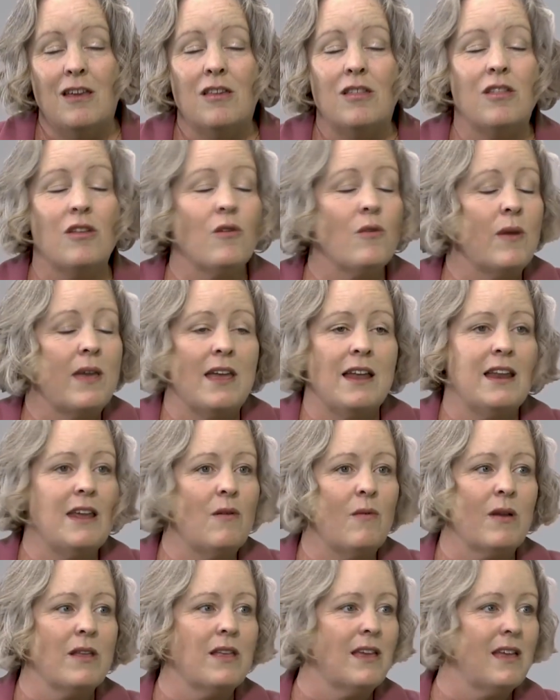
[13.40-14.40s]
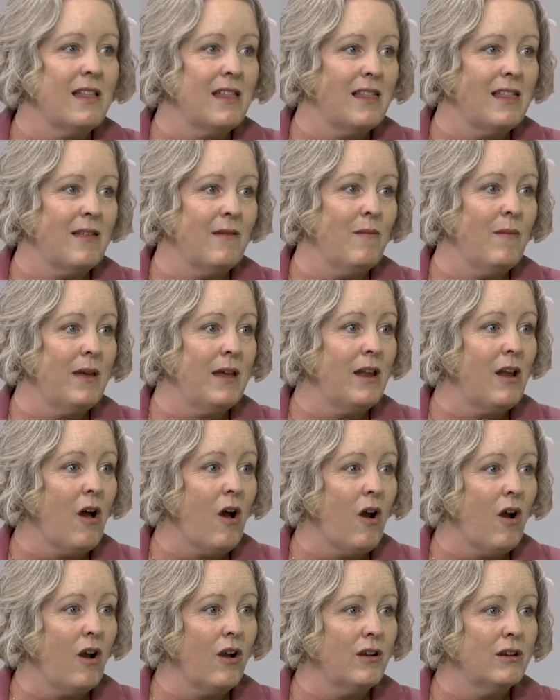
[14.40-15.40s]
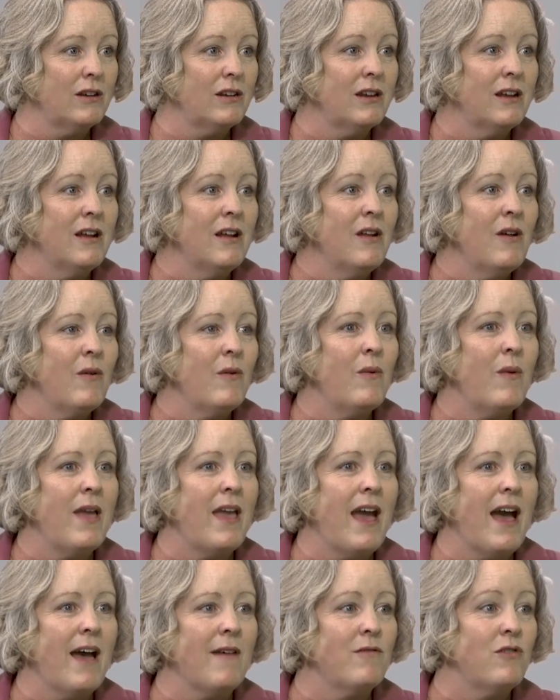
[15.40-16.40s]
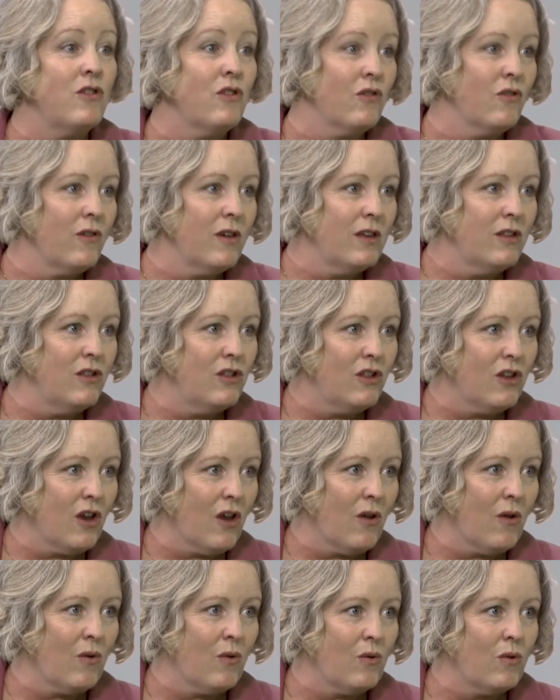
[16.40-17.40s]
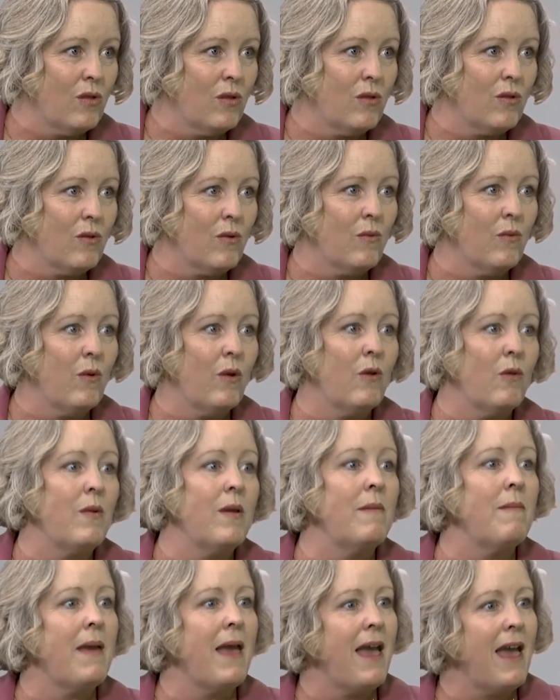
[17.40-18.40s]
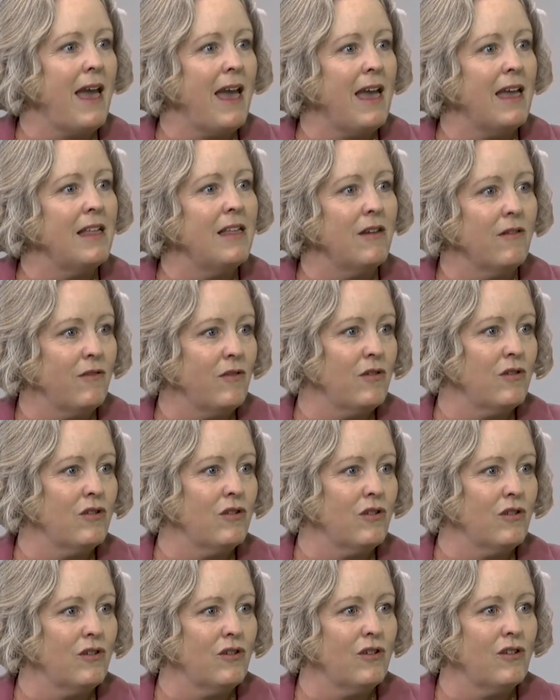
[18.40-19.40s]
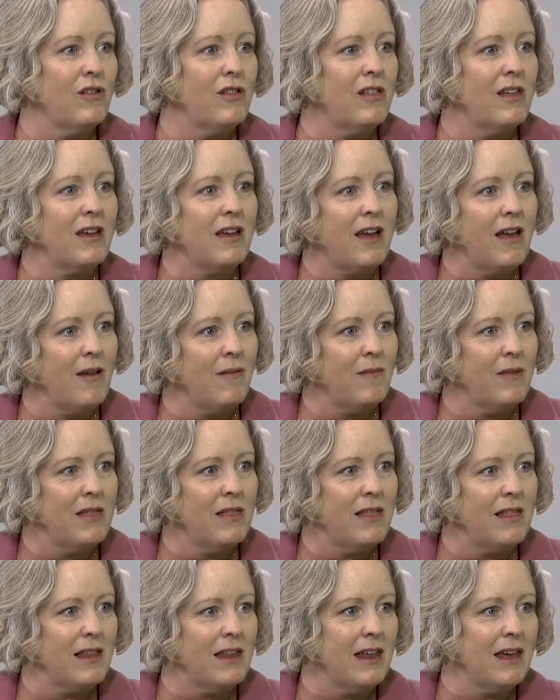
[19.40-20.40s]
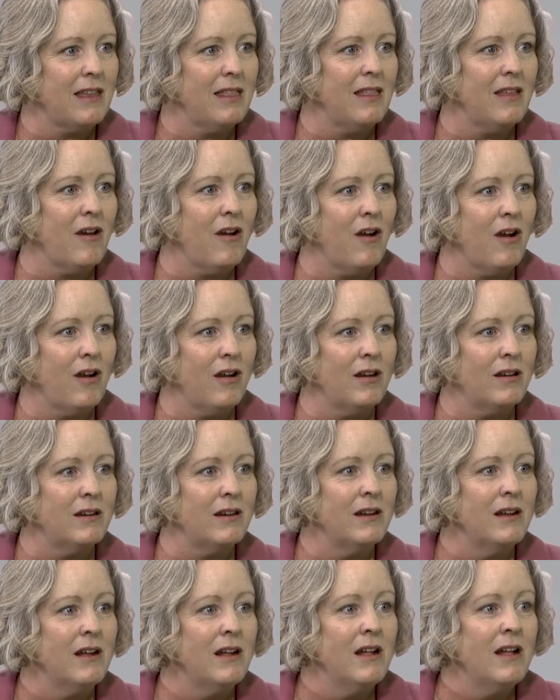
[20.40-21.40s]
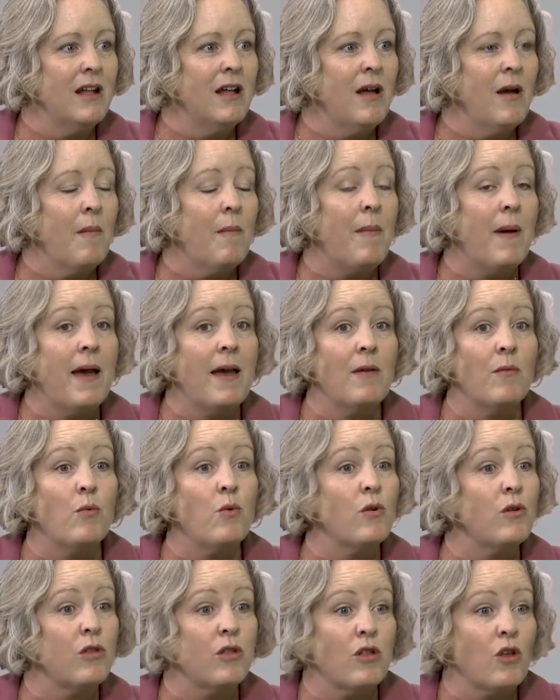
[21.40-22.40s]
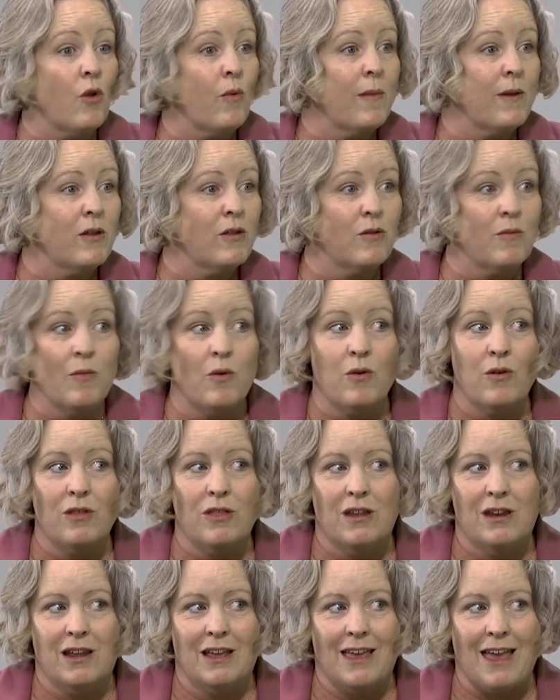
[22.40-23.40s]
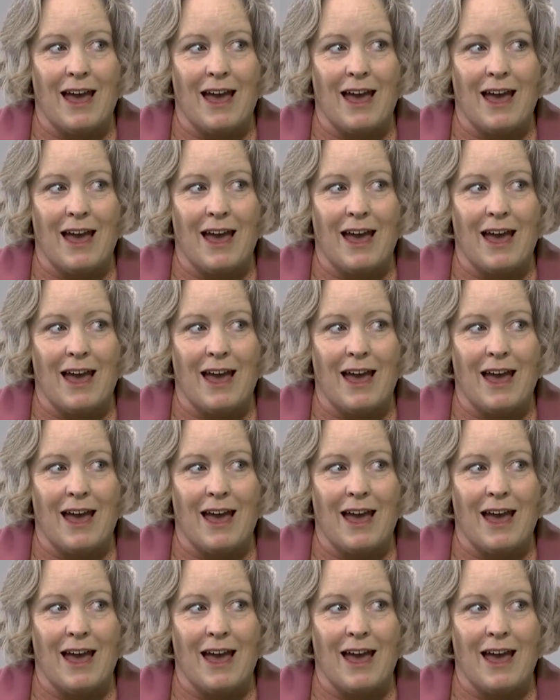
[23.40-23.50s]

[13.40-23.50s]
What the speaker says: So anyone can submit art. We have juried shows where we pay different jurors to come and select the art. But we're so much more than a